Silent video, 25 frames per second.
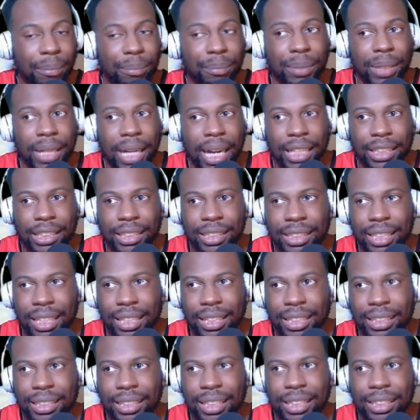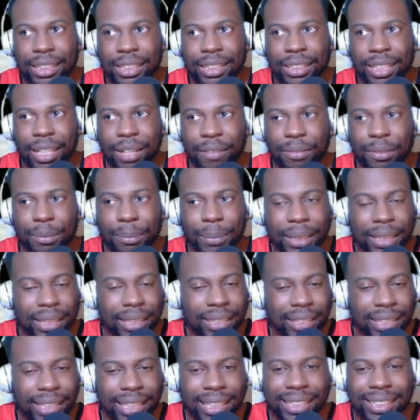But I just, it, it's tough for me to
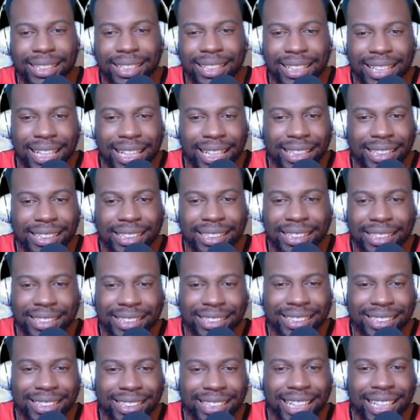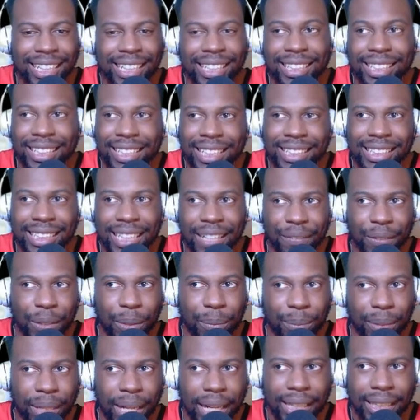think the Knicks, like, and the Knicks have no
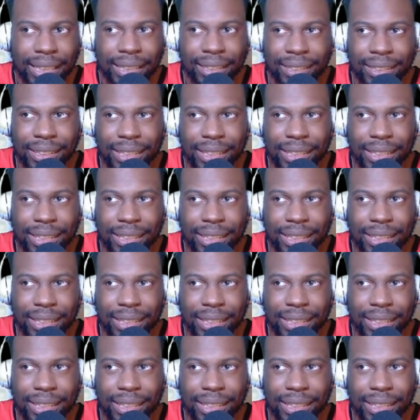plot either.